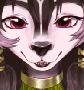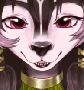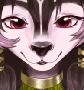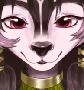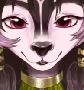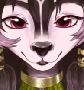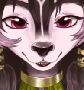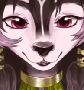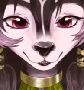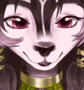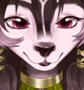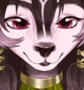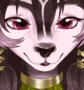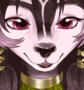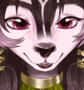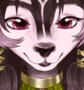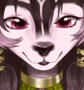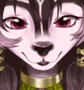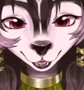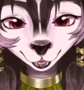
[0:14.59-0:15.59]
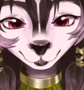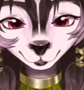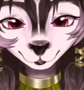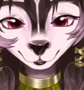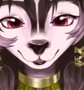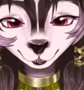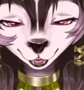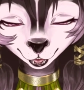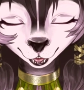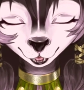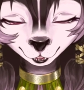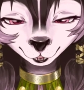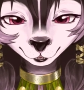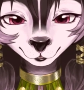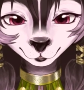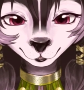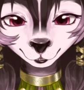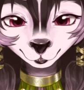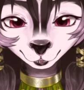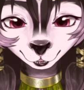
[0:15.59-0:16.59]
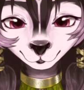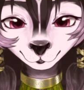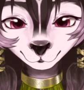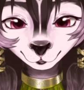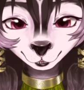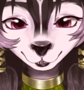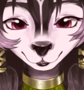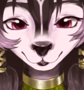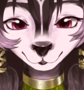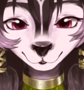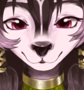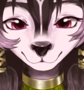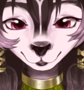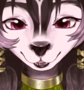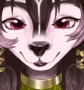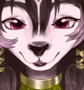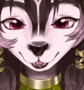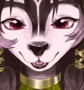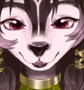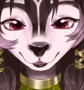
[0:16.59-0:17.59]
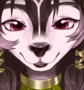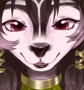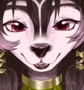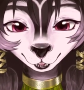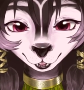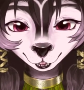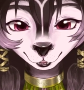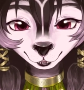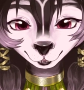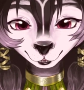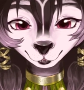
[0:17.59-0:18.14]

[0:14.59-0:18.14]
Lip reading: My mental health has not been very good.